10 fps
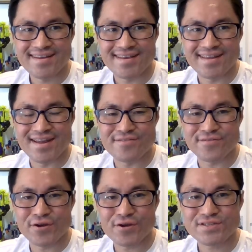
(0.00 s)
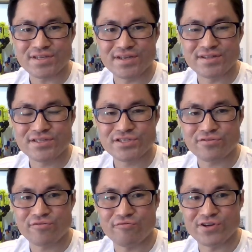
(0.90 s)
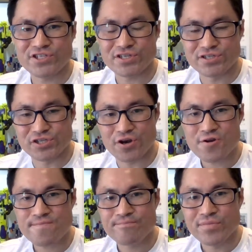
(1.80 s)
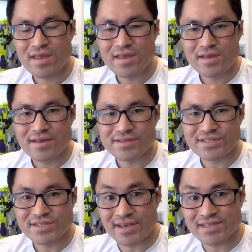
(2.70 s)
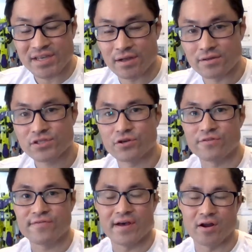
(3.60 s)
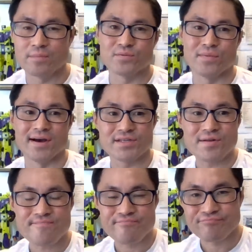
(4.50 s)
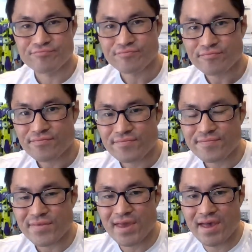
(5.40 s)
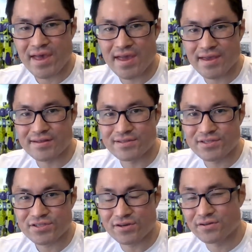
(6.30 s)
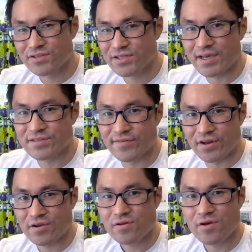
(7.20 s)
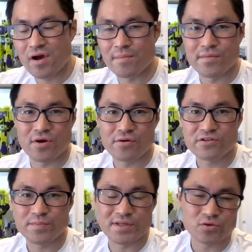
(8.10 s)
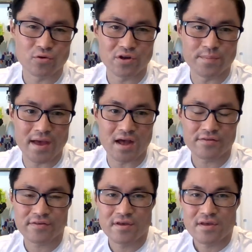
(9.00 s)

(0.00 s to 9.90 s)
G'day, folks. It's Richard Joe, CXL Certified Optimizer. And on today's video, I'm going to be talking about